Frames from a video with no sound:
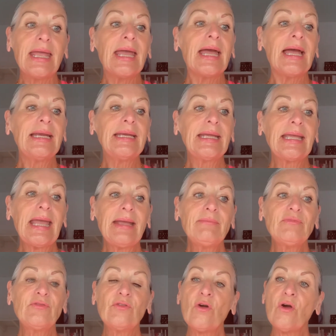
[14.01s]
And it
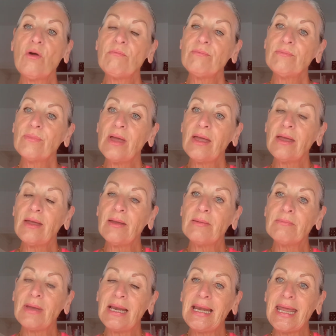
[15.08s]
came from
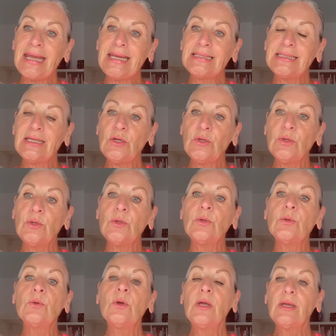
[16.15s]
a lady
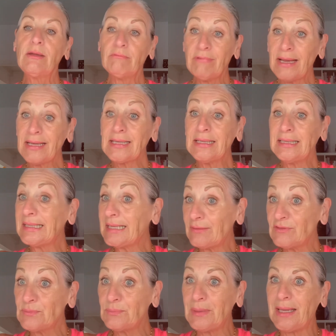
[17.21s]
who regularly
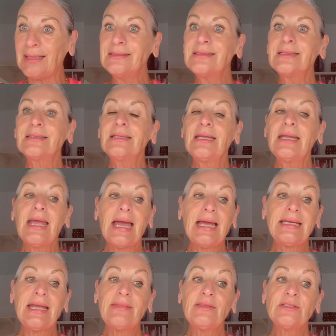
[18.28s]
gives blood.
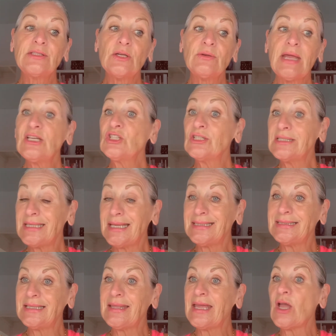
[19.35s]
And at the donation
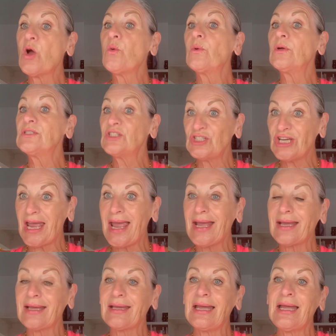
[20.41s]
centre, they always
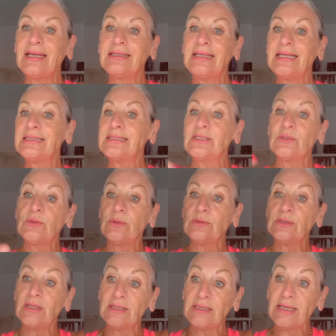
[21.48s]
check and they
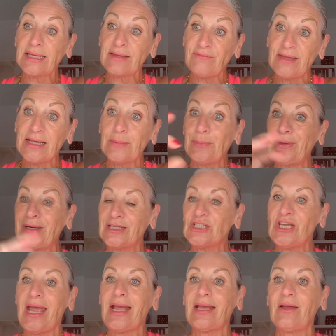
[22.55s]
do like a finger prick
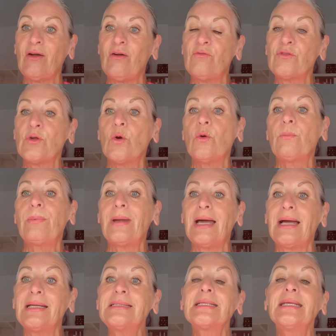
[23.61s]
check of your
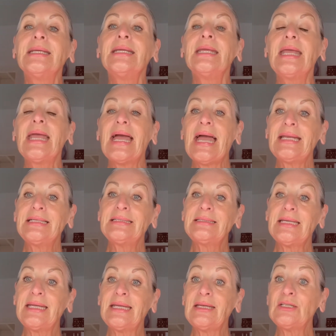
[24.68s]
blood,
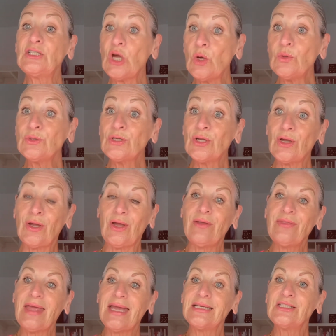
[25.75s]
and told
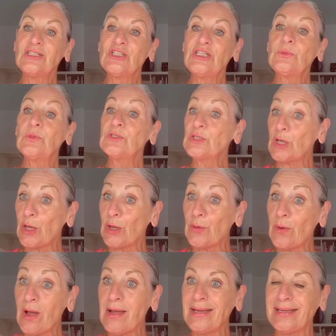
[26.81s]
her that she was
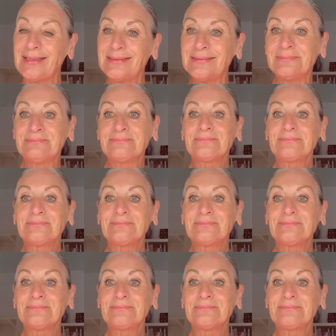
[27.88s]
low iron.